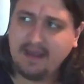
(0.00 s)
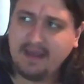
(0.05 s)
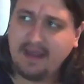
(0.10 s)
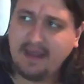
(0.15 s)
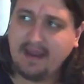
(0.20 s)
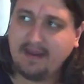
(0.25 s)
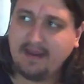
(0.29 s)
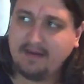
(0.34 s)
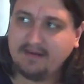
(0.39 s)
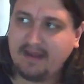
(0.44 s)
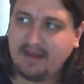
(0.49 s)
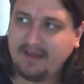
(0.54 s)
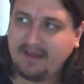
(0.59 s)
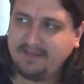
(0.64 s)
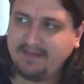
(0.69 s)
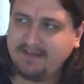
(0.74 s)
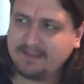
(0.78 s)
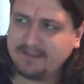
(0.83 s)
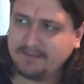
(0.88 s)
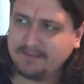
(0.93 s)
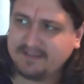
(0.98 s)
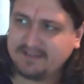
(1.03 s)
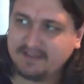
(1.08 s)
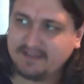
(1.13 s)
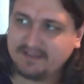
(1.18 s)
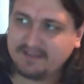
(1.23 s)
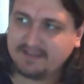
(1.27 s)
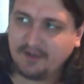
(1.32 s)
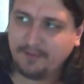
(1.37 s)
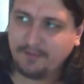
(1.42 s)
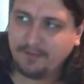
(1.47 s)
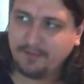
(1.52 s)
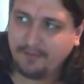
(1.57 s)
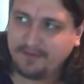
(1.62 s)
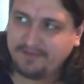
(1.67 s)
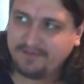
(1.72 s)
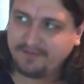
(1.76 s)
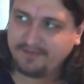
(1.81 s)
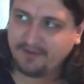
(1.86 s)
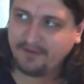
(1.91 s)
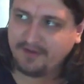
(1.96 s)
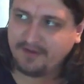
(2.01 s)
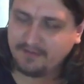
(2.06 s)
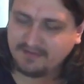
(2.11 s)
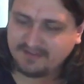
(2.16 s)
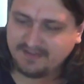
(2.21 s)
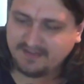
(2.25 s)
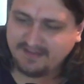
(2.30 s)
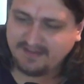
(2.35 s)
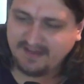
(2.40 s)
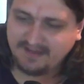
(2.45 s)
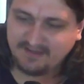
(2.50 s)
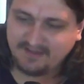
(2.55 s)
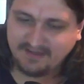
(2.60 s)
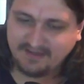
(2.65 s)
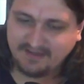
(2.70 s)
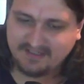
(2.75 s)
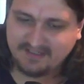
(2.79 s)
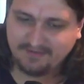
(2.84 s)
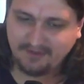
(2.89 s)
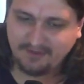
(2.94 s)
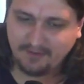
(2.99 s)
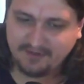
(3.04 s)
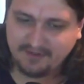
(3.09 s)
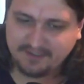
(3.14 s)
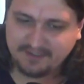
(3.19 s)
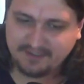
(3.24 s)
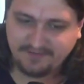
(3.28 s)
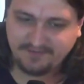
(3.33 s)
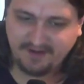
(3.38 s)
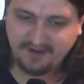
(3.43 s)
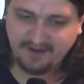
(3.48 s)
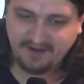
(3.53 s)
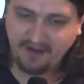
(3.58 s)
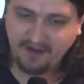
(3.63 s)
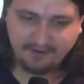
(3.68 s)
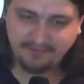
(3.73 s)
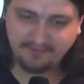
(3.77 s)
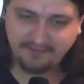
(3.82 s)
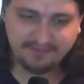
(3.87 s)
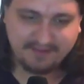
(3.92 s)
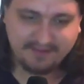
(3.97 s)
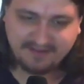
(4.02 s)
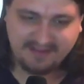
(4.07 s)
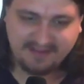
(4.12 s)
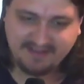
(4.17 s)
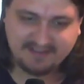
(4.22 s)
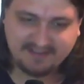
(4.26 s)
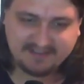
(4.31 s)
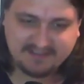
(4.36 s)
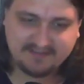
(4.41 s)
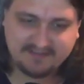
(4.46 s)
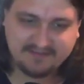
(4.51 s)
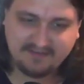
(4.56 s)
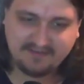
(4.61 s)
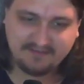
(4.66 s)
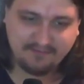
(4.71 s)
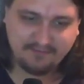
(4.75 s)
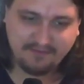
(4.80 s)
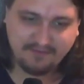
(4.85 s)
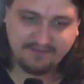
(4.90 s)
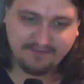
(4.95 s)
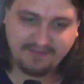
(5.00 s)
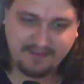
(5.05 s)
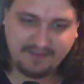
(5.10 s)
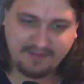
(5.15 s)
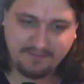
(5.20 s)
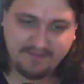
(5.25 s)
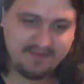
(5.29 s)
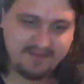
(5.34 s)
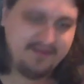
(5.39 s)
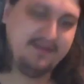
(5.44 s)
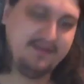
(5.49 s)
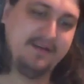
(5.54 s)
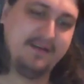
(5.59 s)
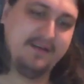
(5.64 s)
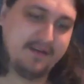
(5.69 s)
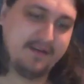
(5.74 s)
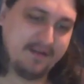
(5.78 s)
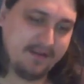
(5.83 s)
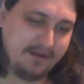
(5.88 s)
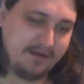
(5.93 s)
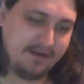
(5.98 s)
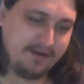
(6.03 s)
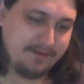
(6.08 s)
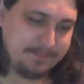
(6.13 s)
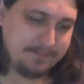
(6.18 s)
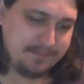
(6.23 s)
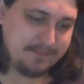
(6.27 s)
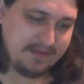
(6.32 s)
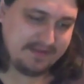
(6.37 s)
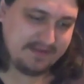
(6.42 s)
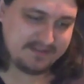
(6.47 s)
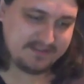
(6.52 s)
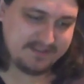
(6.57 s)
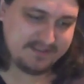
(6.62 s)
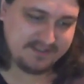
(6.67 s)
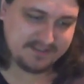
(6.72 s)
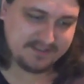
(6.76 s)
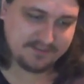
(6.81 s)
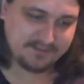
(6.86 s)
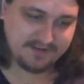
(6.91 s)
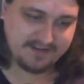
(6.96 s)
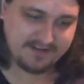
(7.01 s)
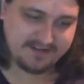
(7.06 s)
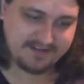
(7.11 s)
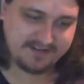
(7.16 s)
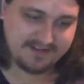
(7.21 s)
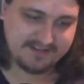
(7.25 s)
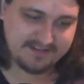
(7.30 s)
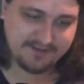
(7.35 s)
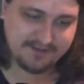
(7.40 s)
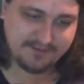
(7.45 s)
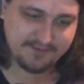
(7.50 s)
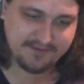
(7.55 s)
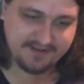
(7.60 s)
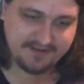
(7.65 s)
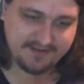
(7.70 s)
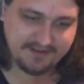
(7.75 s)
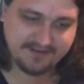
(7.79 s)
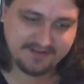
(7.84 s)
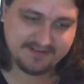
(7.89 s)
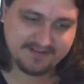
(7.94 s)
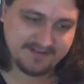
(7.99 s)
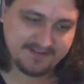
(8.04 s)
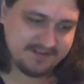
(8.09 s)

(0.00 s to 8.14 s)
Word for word: and atheism mm-hmm. is unstoppable. Even though he was in that twenty-seven questions video, I don't think he's one of them. You know, he's just ridiculous. He's too ridiculous.